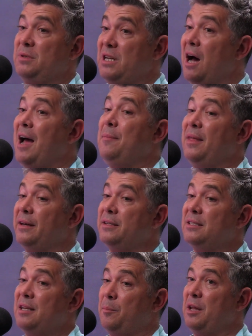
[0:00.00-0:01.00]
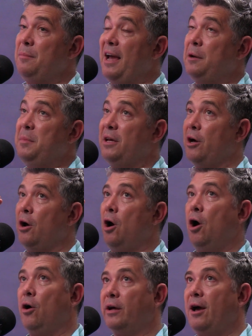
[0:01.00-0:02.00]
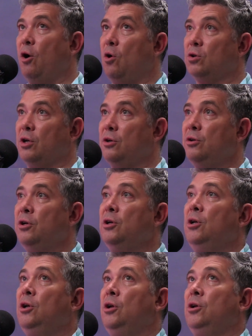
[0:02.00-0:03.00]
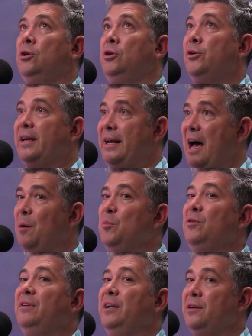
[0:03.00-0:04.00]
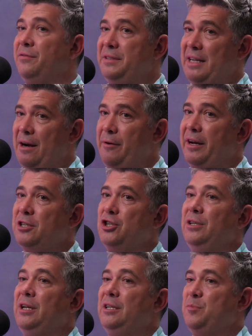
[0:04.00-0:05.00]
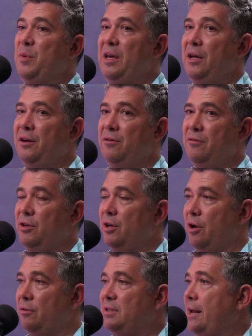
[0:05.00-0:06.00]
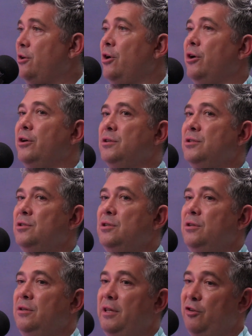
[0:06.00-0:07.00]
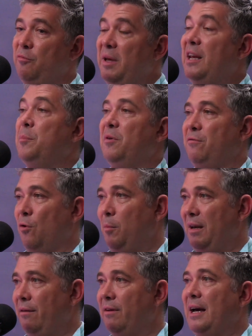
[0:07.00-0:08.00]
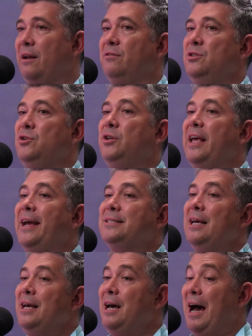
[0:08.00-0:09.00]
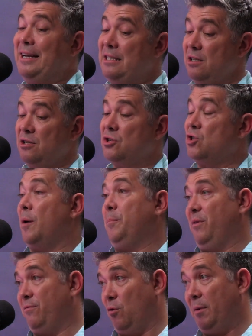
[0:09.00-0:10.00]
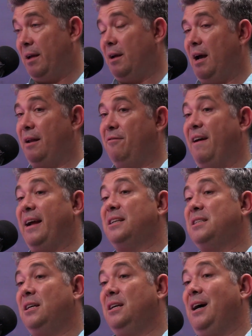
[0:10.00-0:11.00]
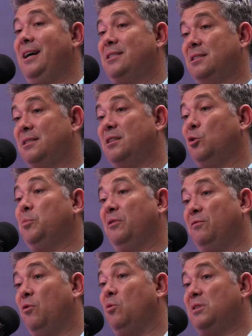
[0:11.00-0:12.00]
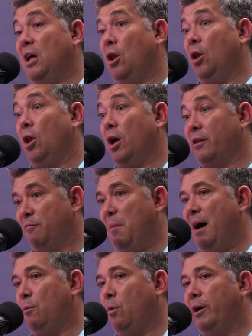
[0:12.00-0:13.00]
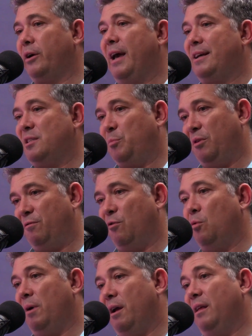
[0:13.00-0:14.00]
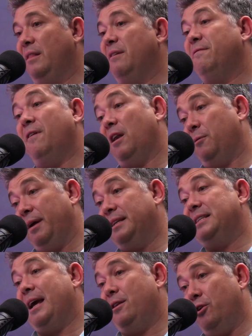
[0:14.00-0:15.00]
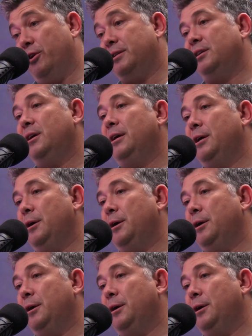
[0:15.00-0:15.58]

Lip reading: time that somebody made me go, oh, okay, hold on. You can now move in a different direction. It's been, 10 years that you've been a performer living out of a suitcase. I didn't stop performing. In fact, I still performed a lot of my work as a performer in the following 10 years,